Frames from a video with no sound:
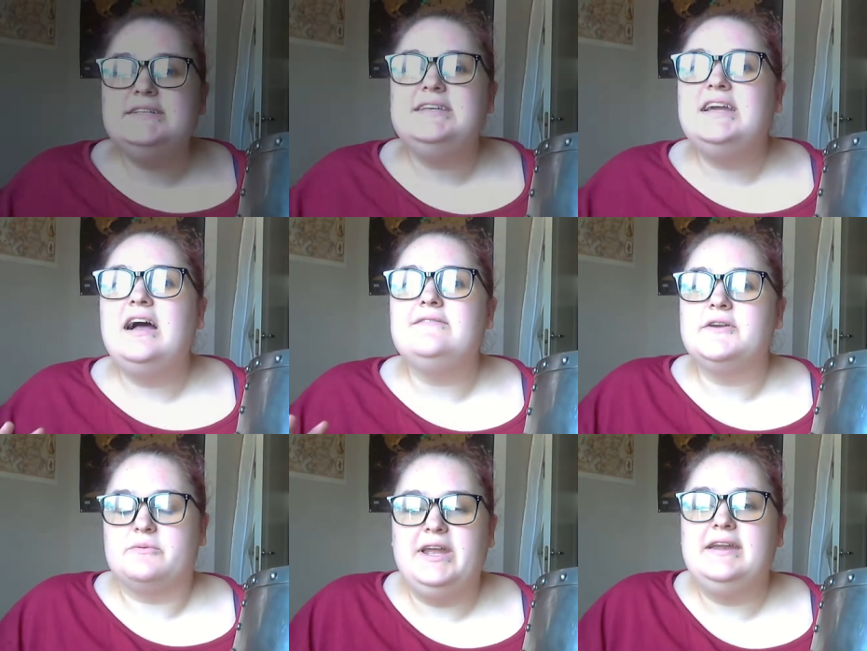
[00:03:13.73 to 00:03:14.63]
idea of a
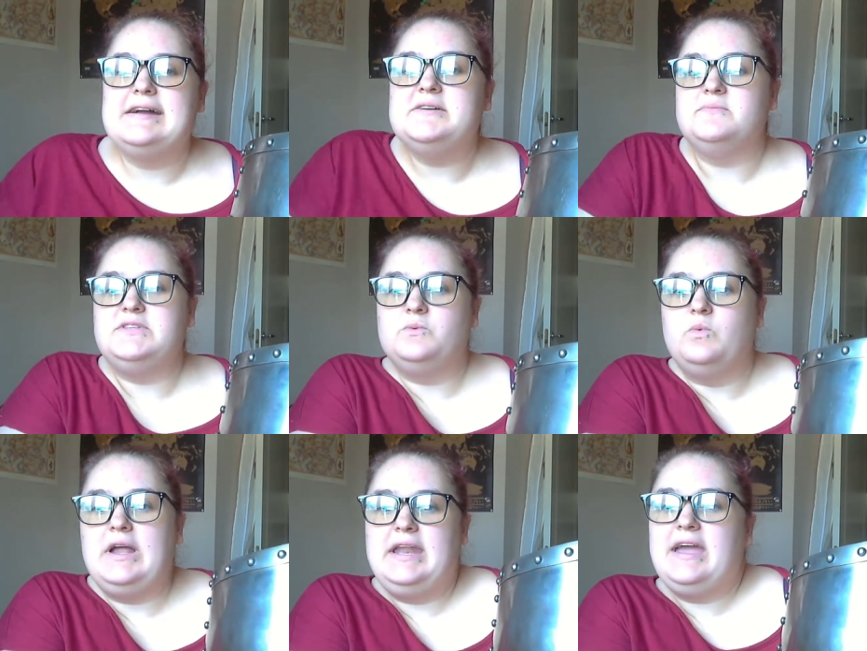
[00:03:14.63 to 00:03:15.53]
great helm, so
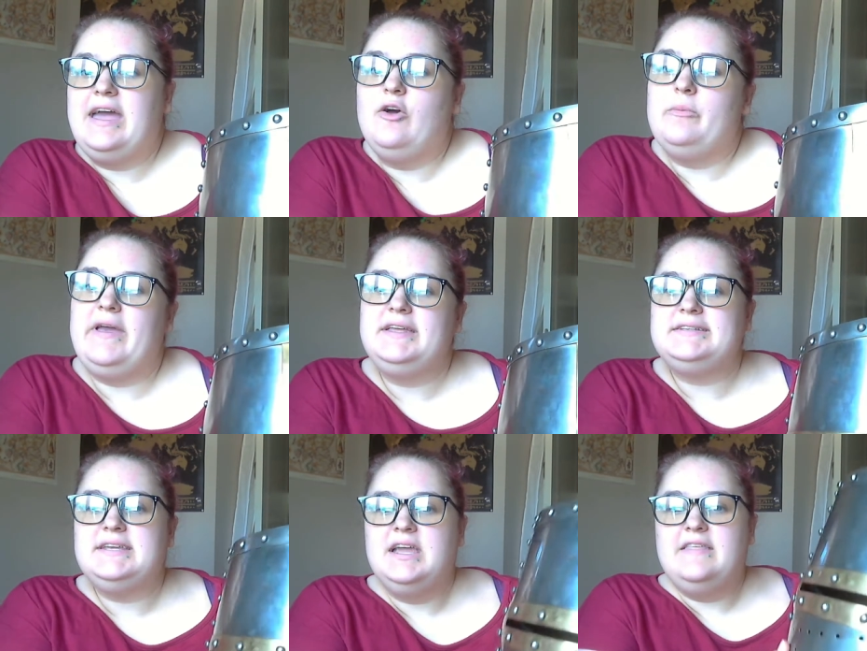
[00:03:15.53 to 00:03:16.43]
one
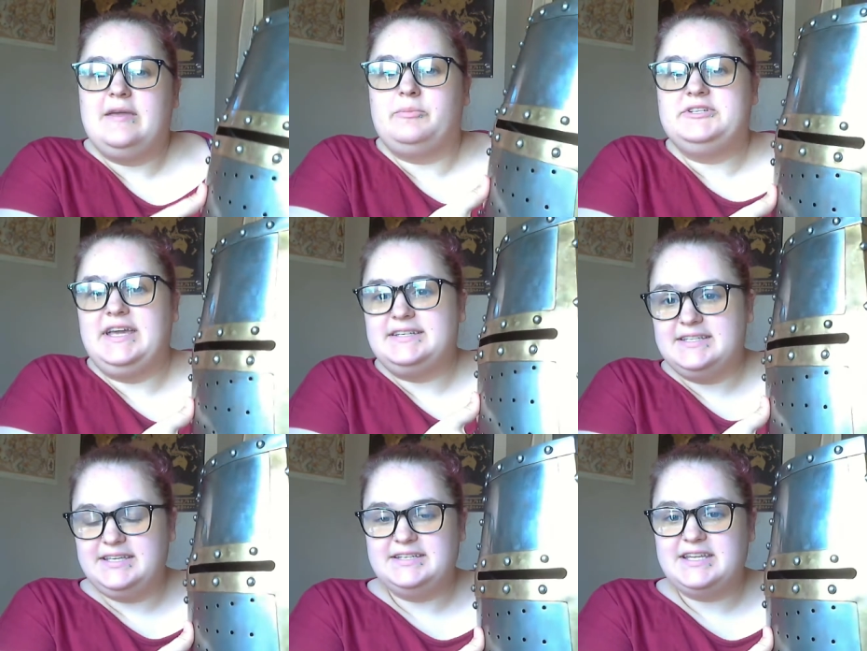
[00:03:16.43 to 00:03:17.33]
helmet that protected
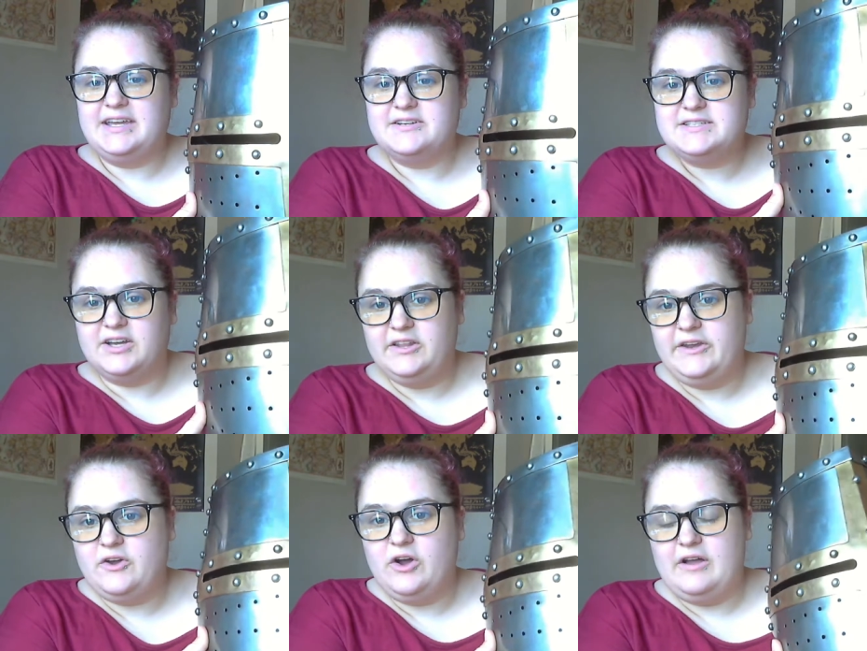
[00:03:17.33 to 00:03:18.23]
the entire skull
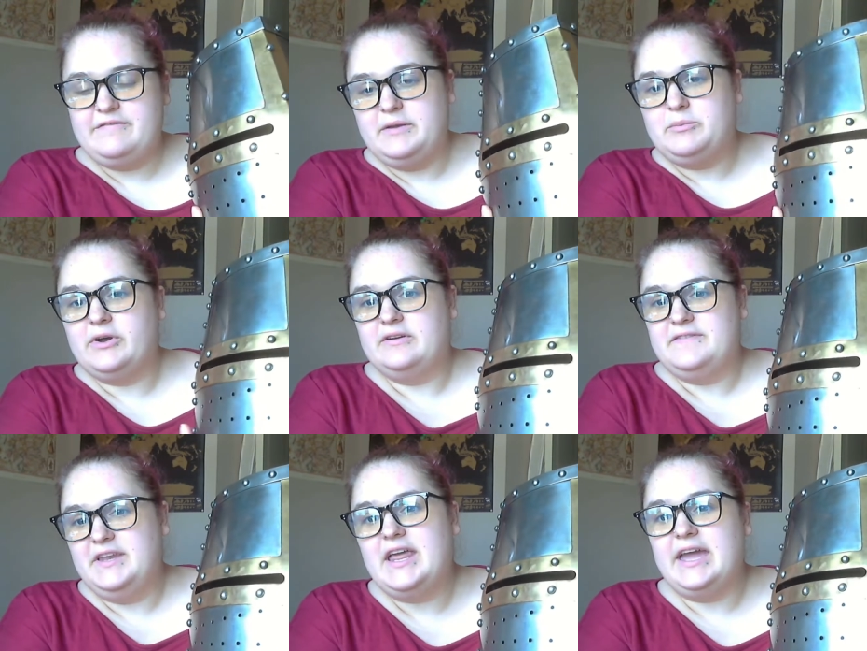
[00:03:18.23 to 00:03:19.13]
and often part of
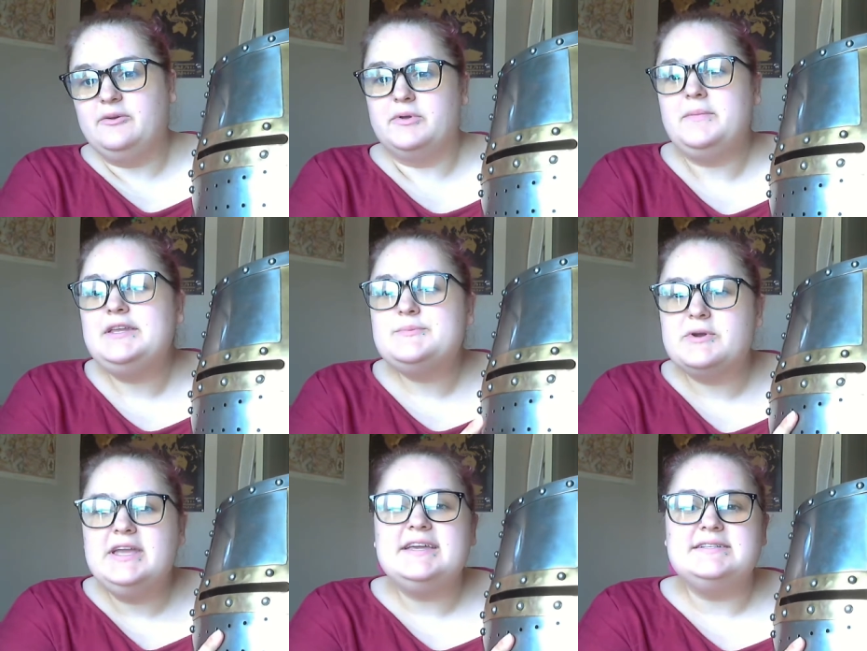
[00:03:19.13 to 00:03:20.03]
the neck, remained
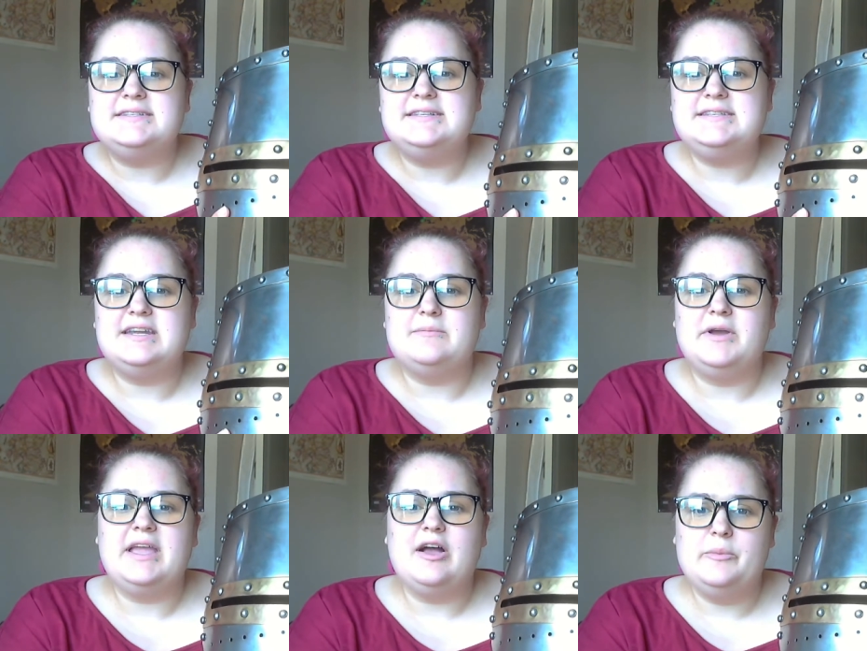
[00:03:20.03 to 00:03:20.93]
pretty consistent
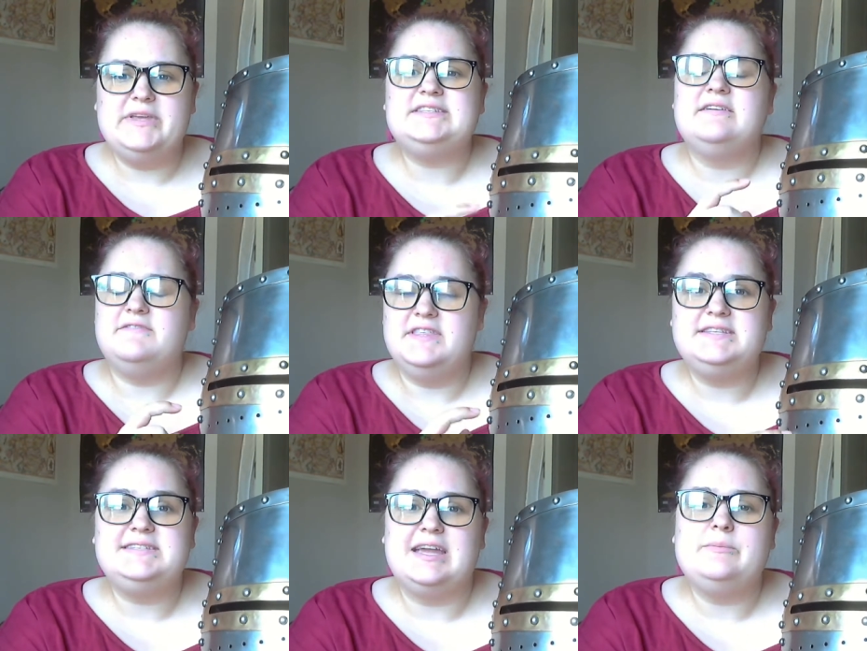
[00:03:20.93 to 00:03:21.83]
among helmets of
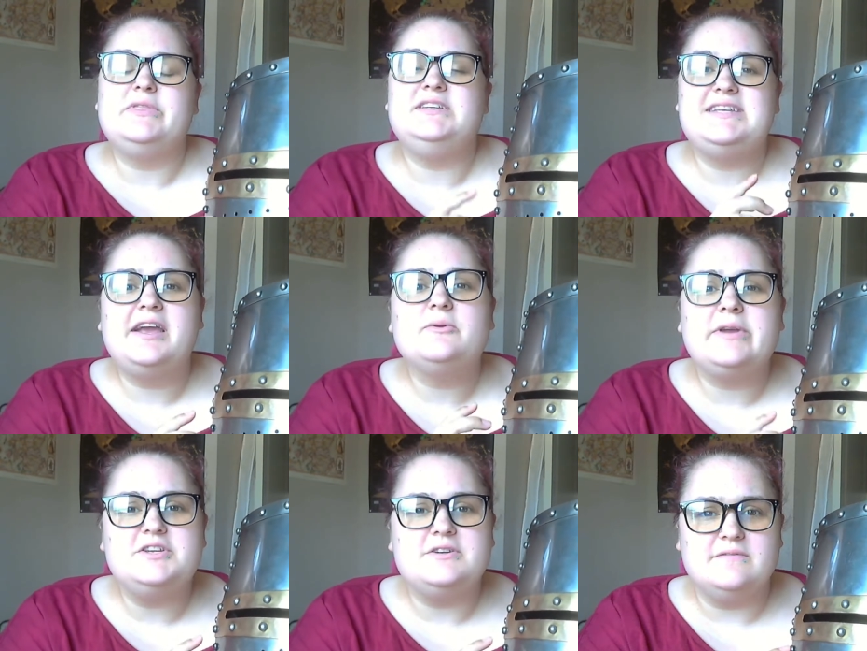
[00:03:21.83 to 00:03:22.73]
this type, the
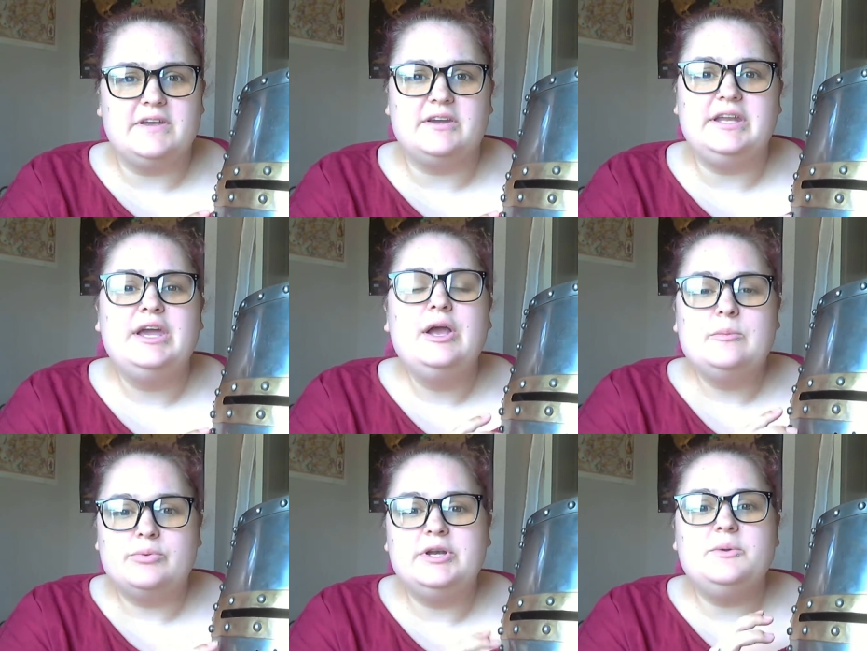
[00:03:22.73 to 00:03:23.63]
decoration varied
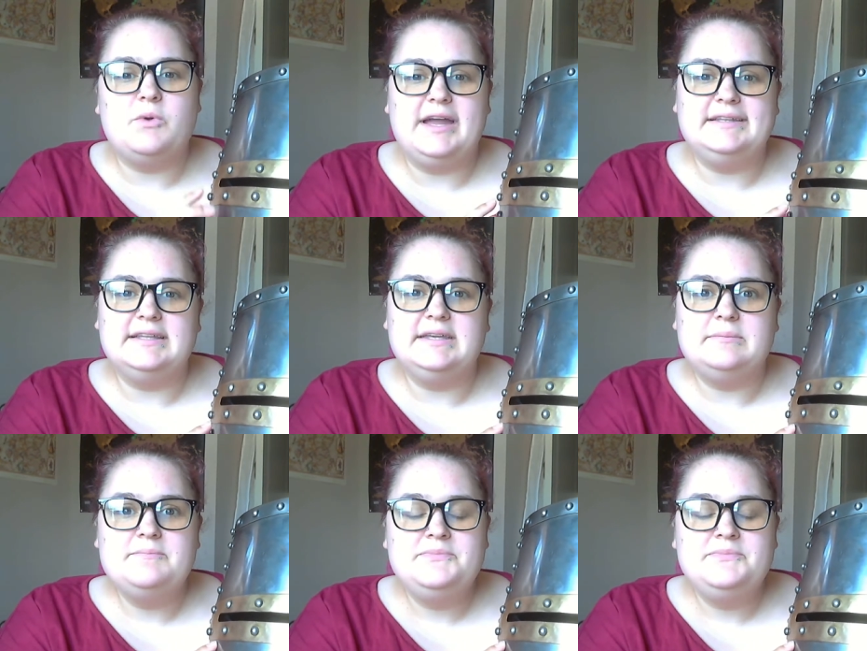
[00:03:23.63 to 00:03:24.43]
pretty widely.